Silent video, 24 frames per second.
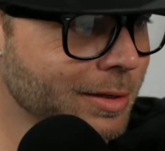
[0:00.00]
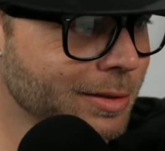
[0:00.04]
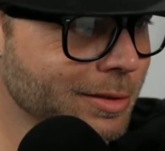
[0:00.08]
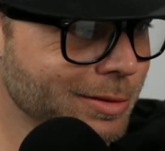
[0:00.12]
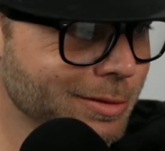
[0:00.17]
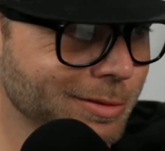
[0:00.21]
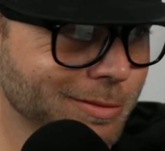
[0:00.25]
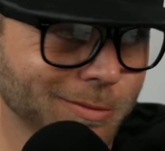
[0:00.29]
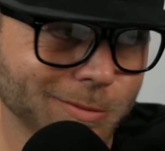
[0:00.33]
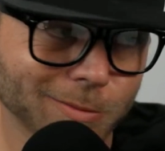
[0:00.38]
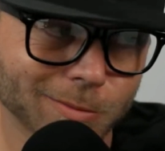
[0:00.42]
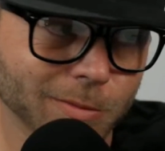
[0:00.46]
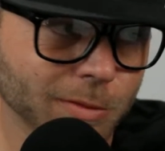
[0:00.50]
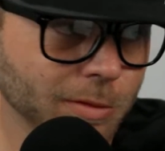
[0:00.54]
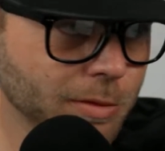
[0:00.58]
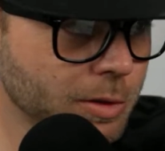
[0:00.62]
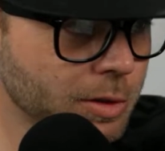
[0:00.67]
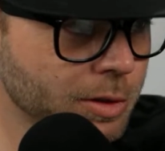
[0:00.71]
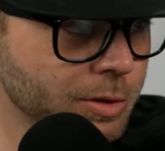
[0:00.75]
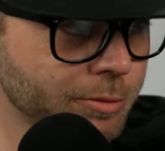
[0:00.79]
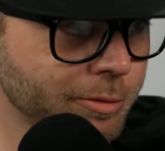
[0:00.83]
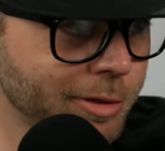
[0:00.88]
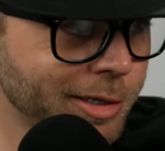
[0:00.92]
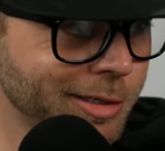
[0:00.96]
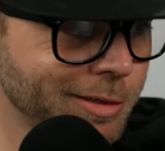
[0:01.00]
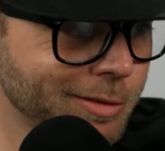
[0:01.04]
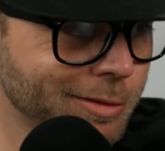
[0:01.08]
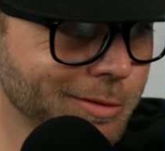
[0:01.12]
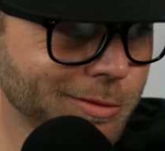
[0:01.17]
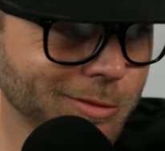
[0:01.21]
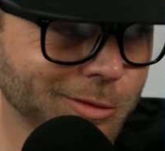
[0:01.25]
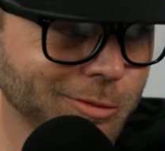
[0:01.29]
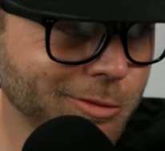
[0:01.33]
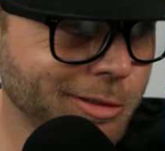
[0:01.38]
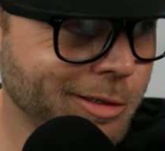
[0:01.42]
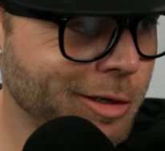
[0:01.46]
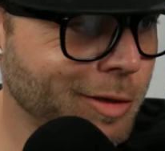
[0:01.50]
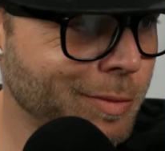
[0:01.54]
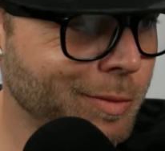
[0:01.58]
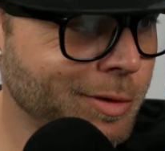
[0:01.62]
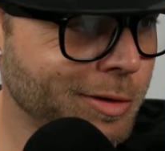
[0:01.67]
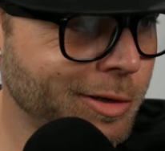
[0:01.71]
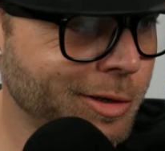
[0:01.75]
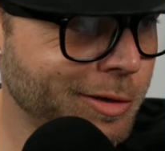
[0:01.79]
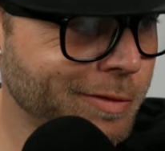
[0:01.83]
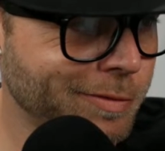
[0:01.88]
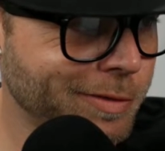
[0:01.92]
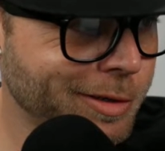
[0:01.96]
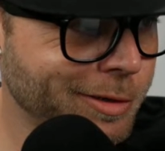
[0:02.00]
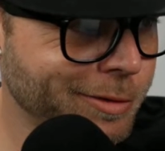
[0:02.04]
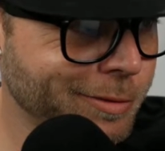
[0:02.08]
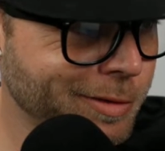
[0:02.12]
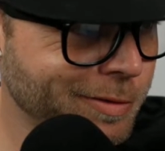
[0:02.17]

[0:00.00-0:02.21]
So straight open on your phone